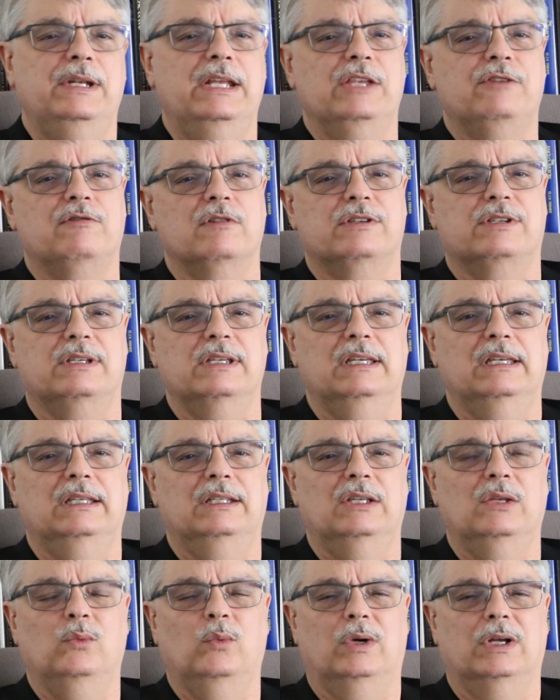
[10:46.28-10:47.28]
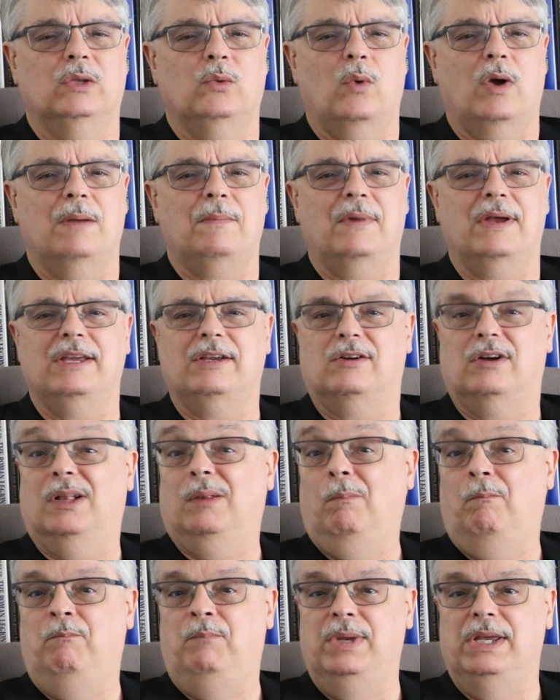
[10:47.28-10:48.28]
been interested in what might
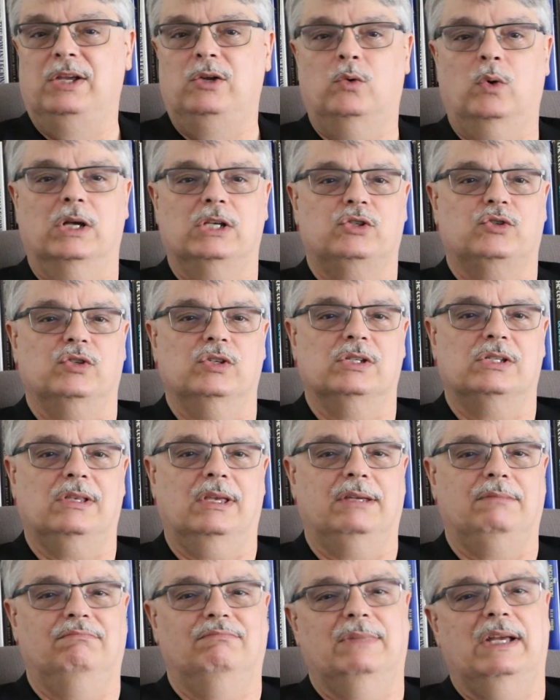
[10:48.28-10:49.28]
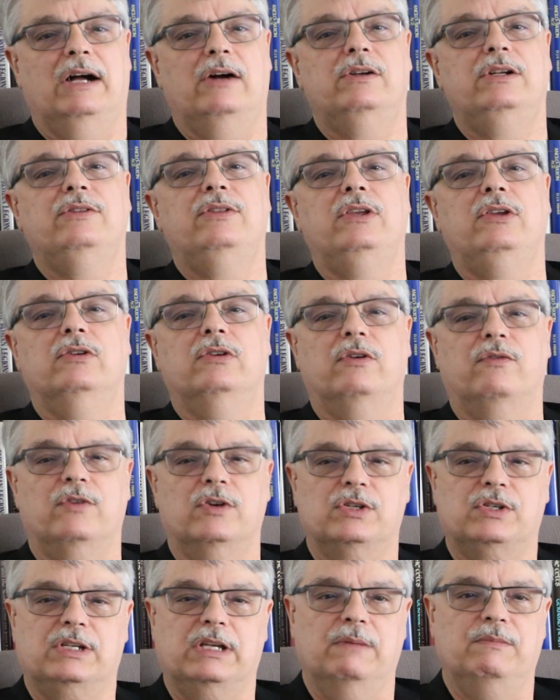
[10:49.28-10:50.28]
call big questions like, how did the
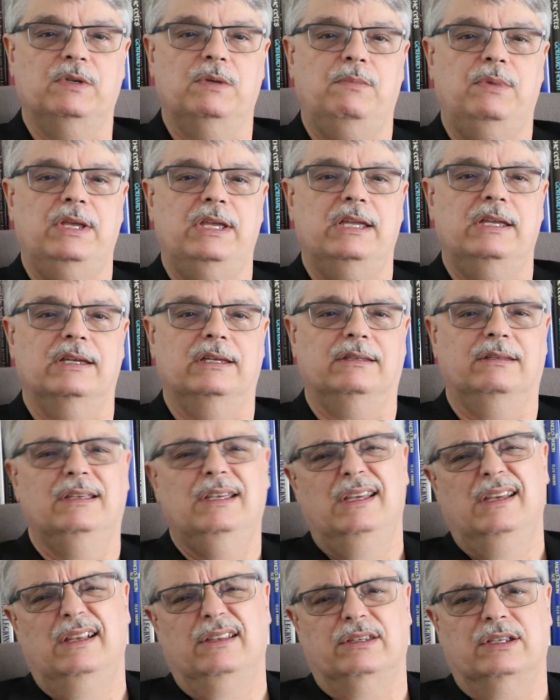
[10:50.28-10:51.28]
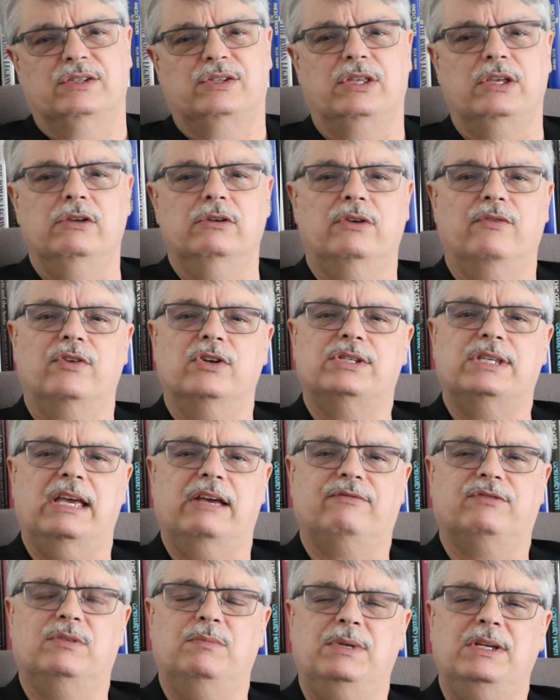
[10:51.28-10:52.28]
universe come to be, and does the universe
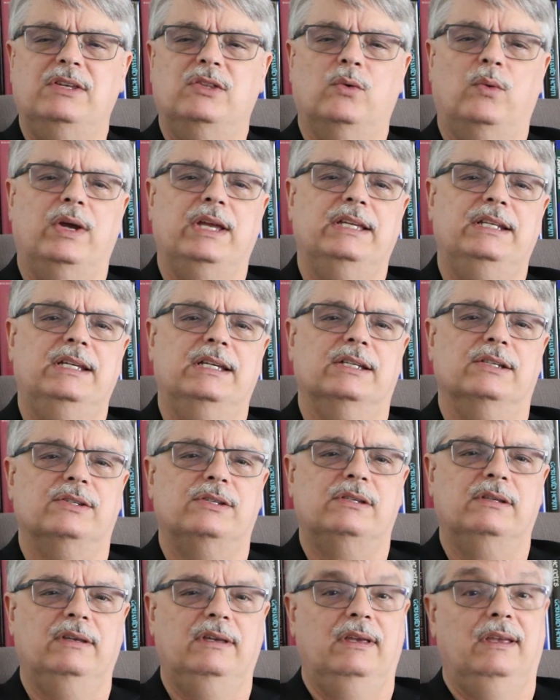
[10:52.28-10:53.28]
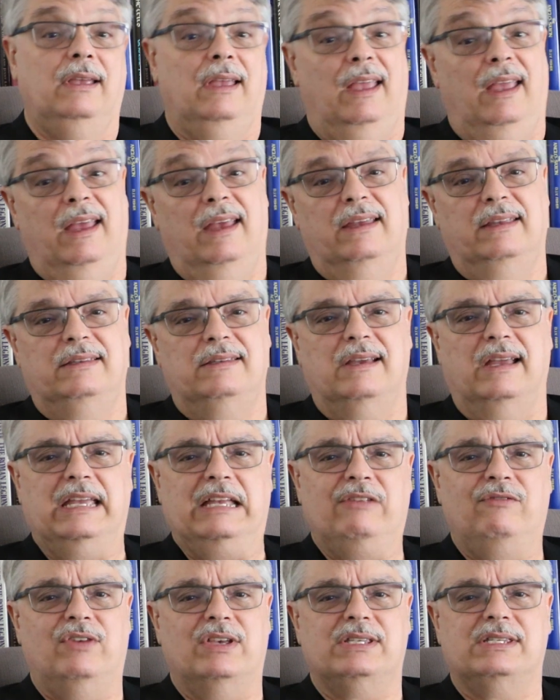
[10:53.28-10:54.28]
have to be the way it is? And I
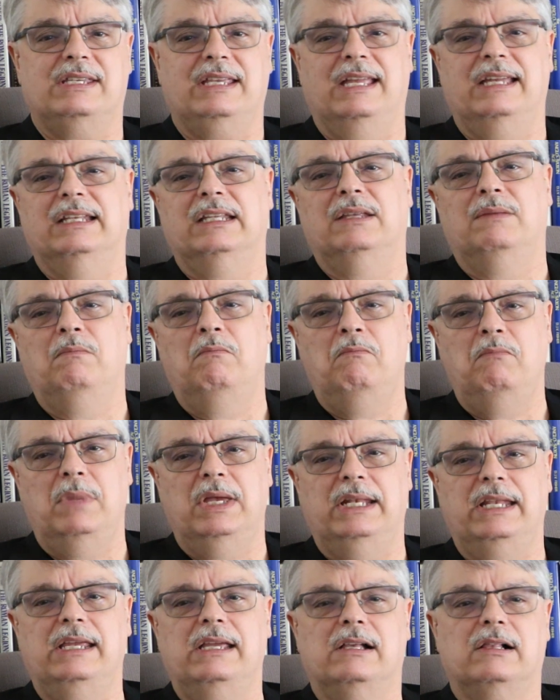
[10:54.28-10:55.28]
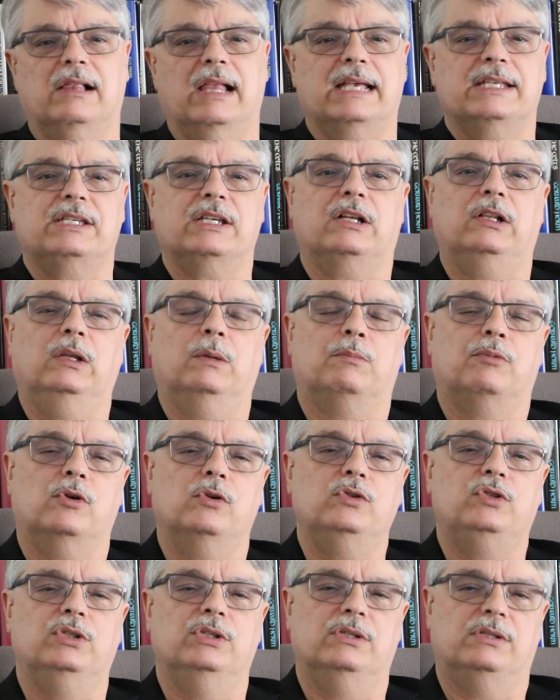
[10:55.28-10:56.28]
investigated many classical
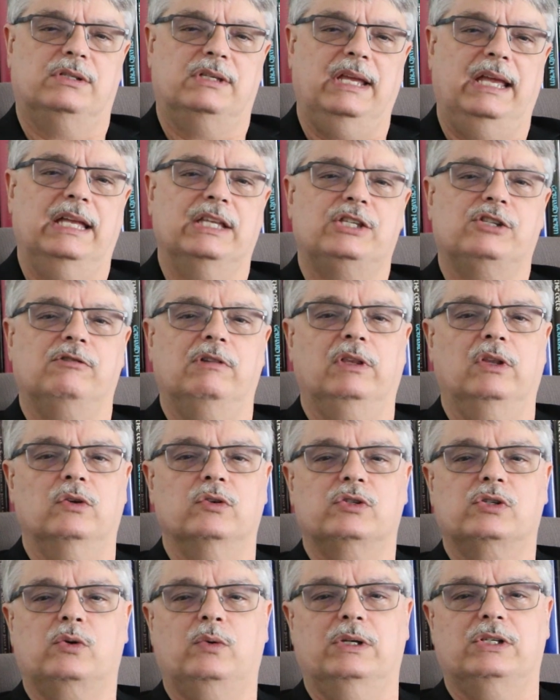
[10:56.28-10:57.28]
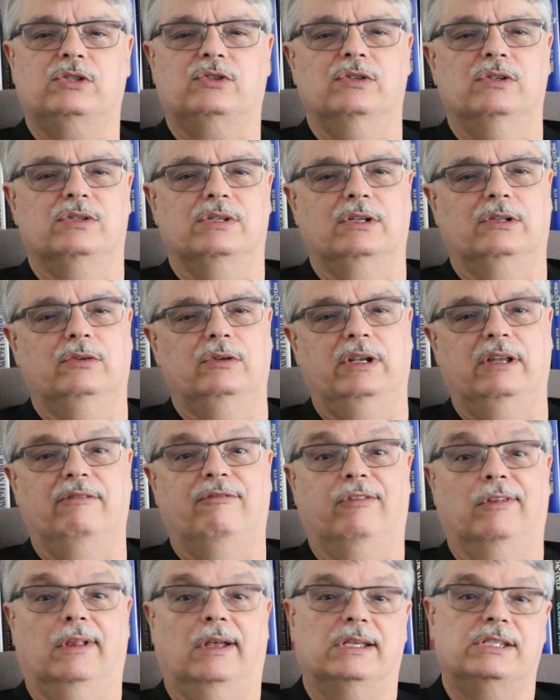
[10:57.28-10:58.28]
approaches to answering those questions, including
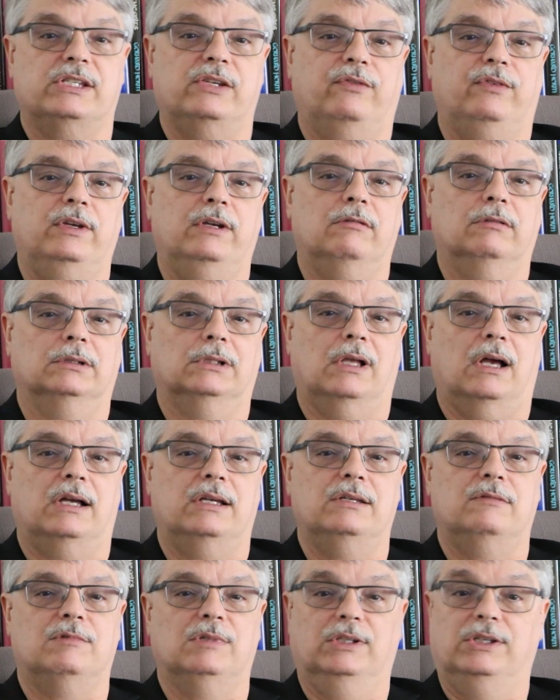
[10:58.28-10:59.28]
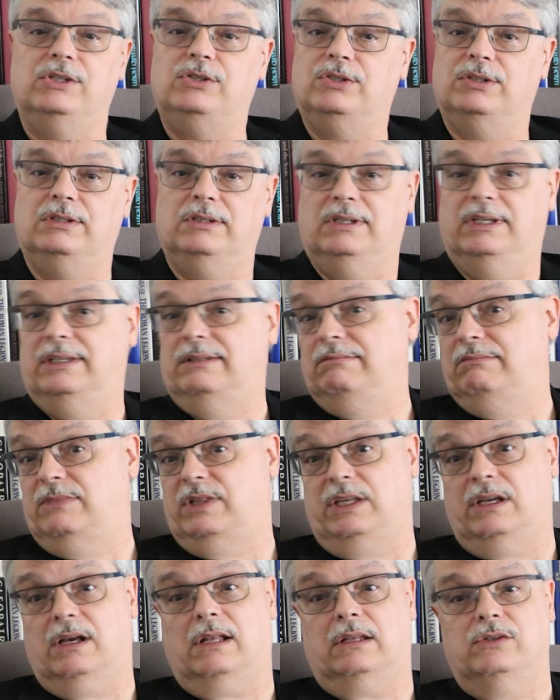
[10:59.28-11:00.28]
philosophy, religion, and
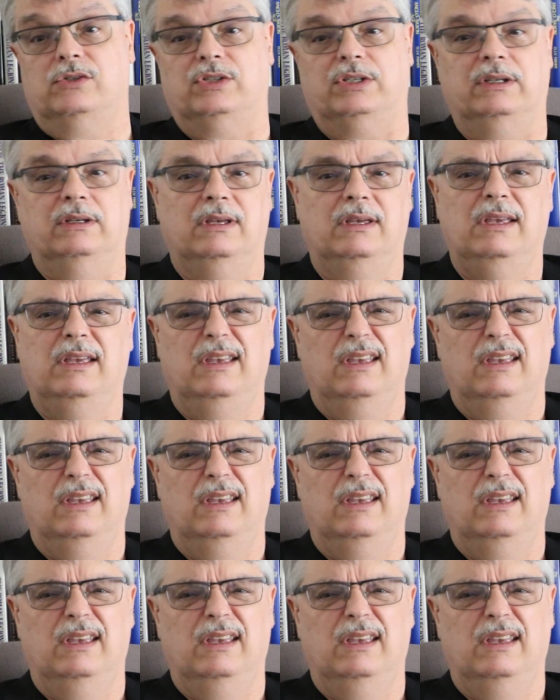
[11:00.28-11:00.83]
theology.